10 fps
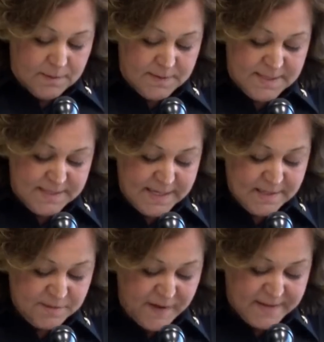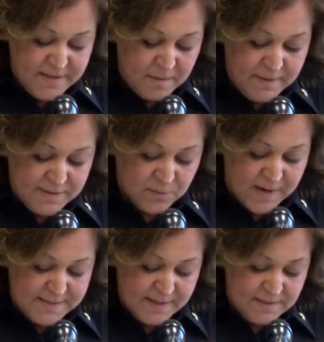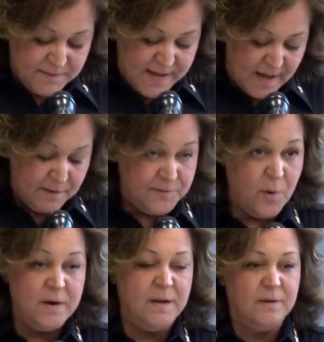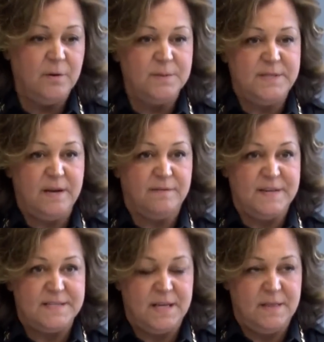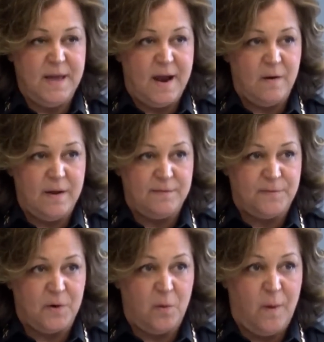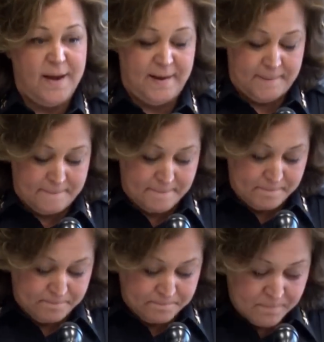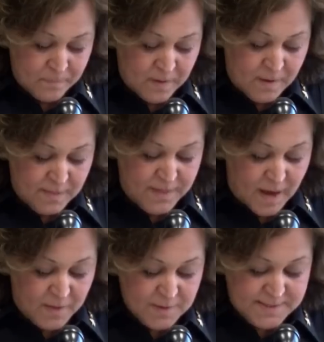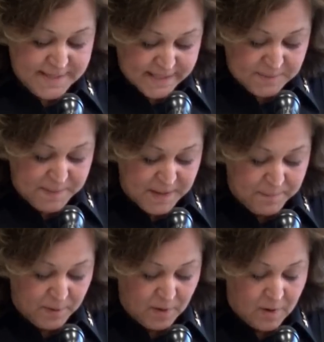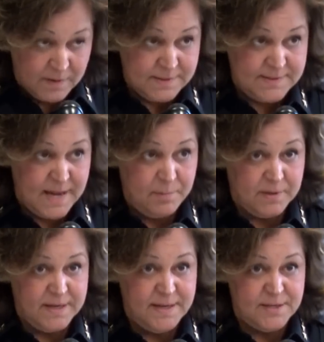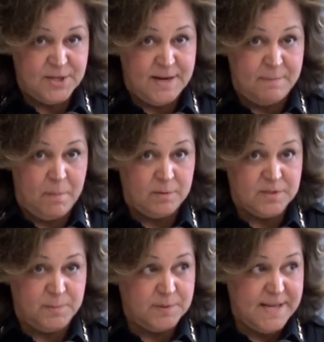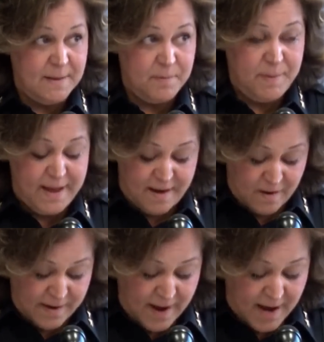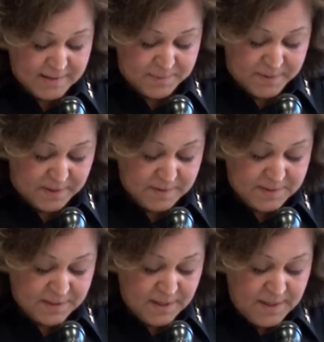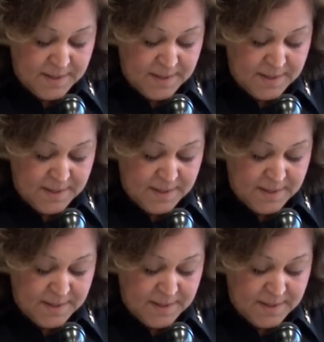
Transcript: The deceased victim is a resident of California who was here visiting the area for a wedding. The other six people are in stable condition at multiple Tampa Bay area hospitals.